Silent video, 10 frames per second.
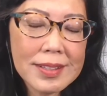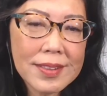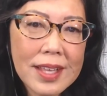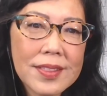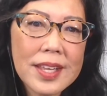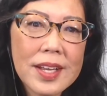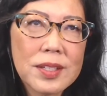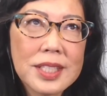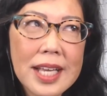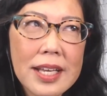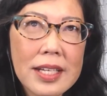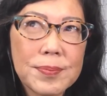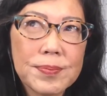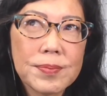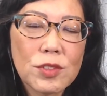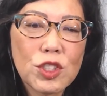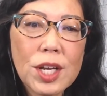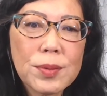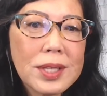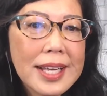that there's a
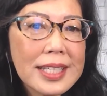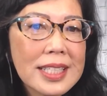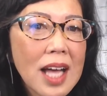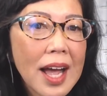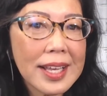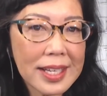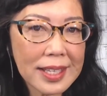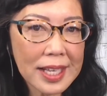general anxiety